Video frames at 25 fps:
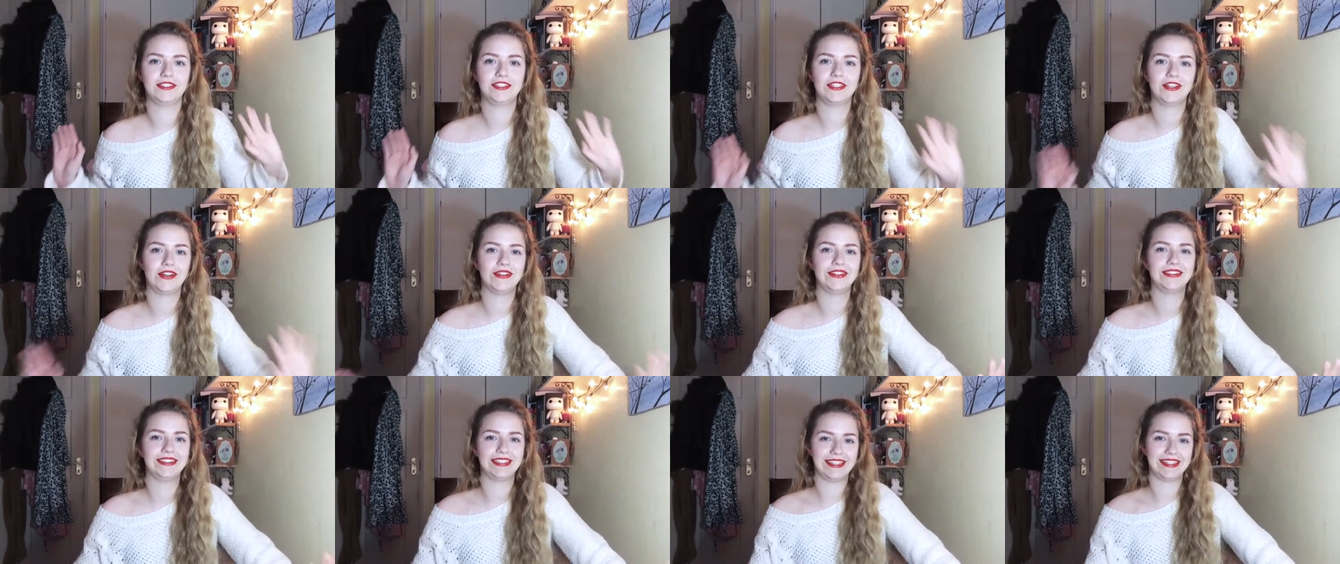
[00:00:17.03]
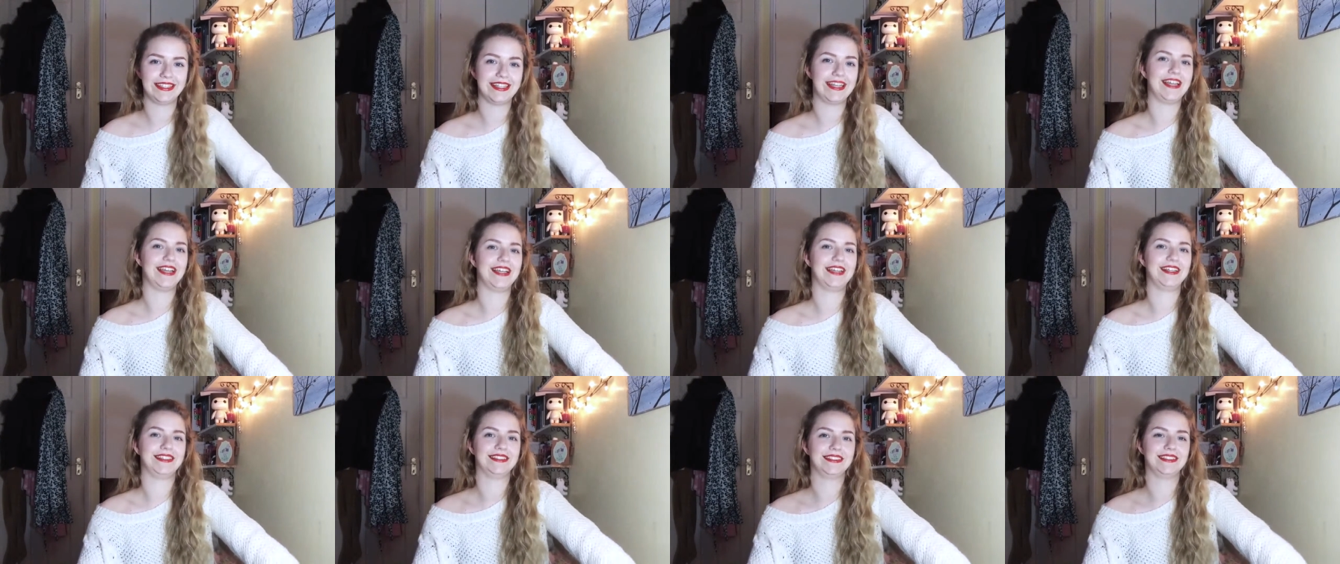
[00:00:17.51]
cozy
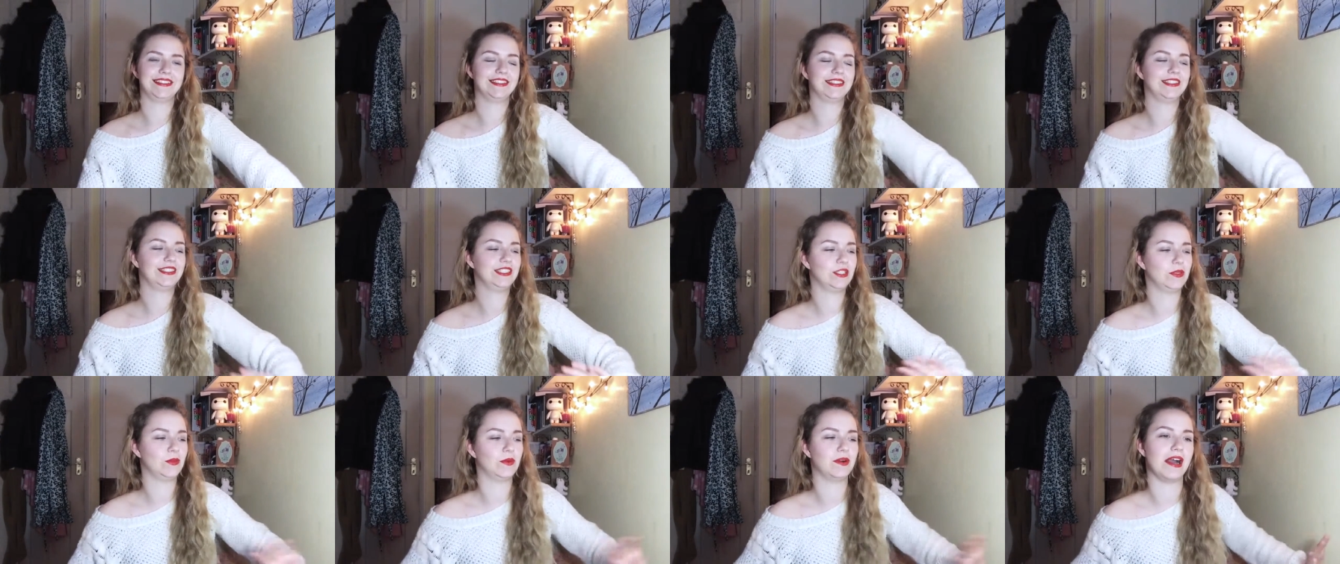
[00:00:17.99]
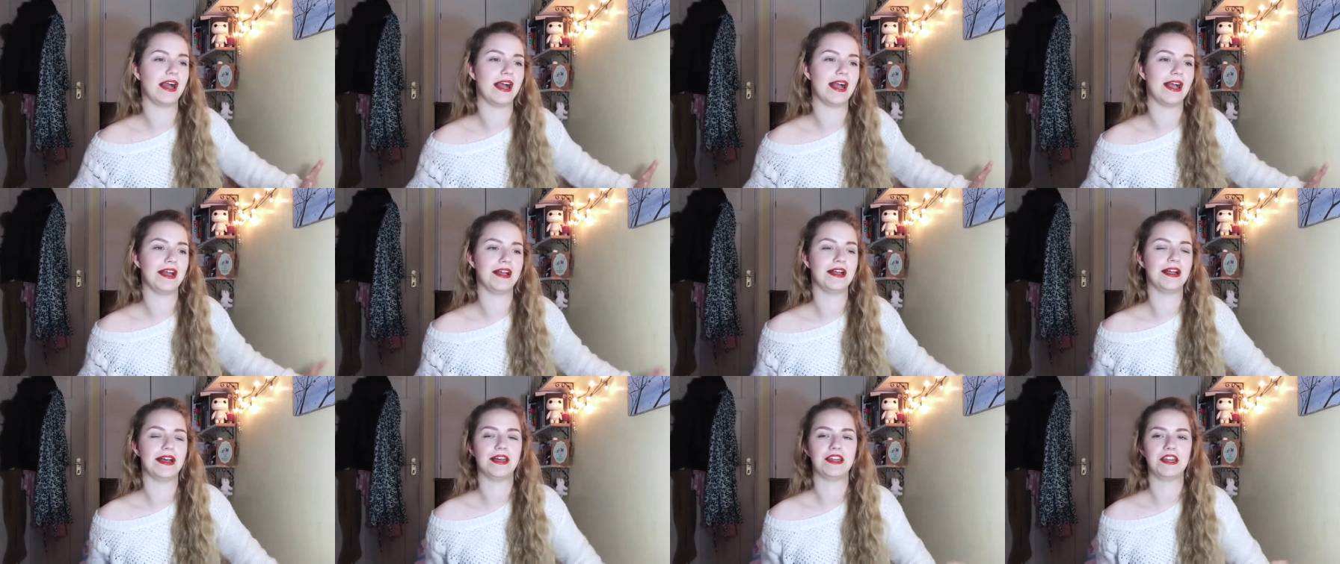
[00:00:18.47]
things to
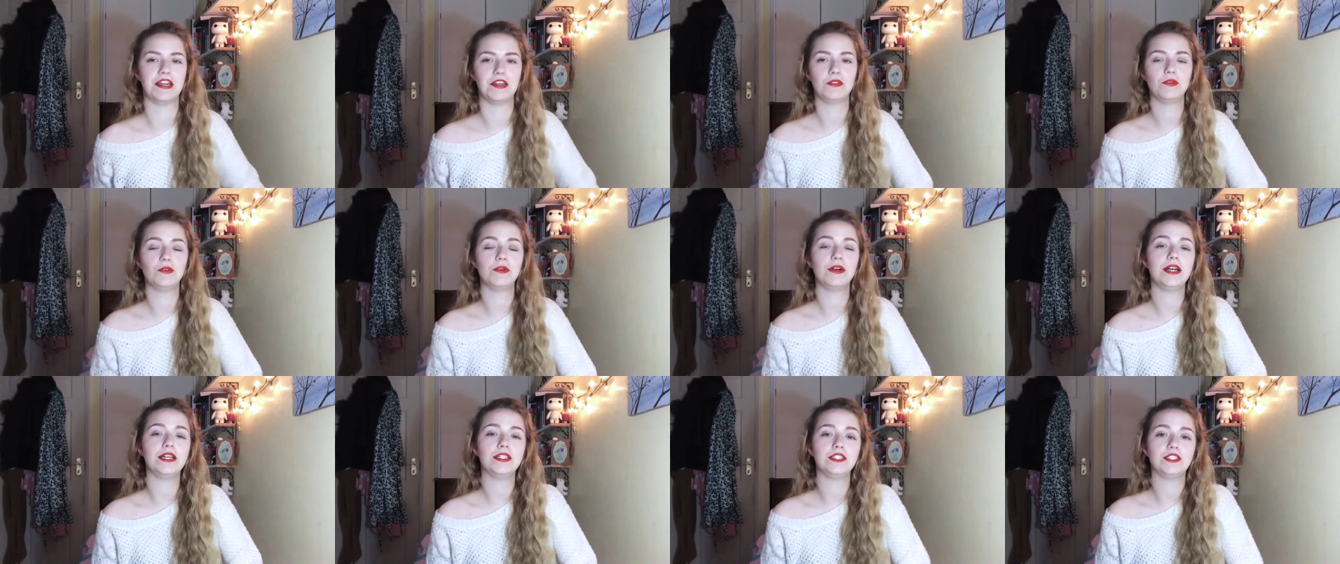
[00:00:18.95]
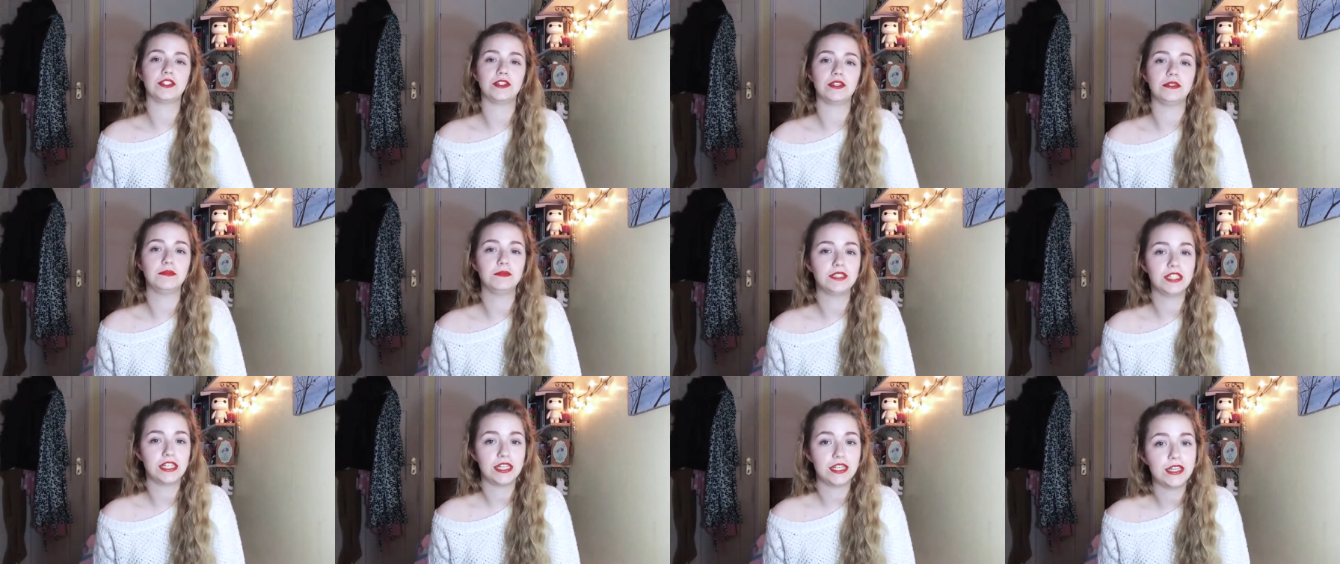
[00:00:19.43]
wear, and I thought I'd show
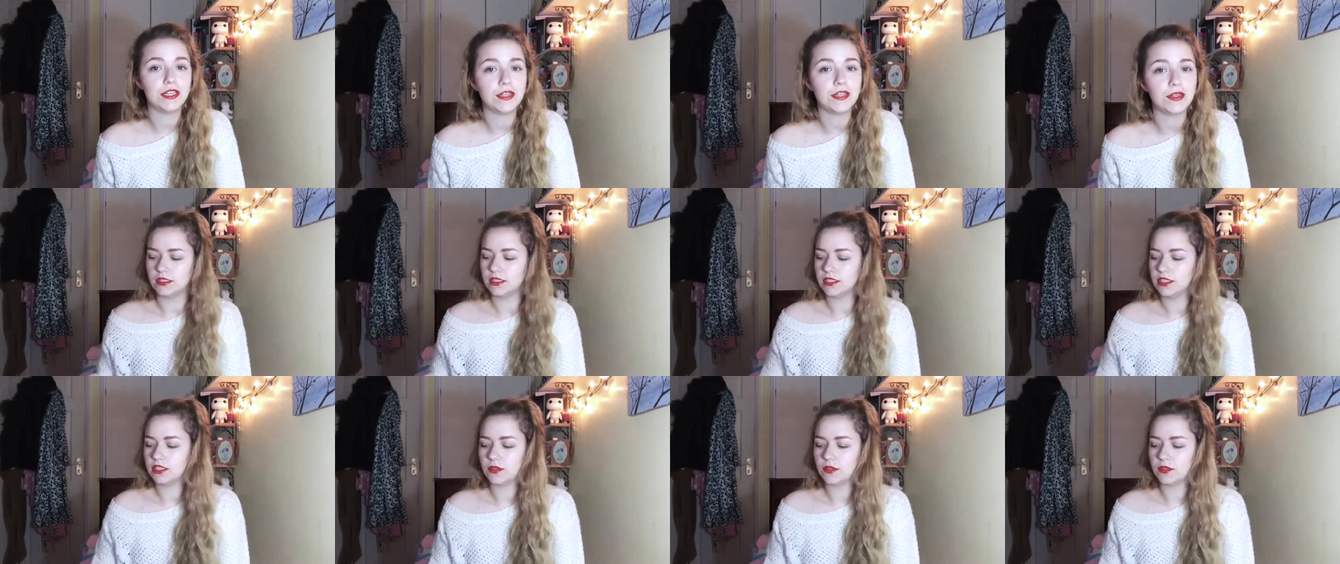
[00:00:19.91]
them to you.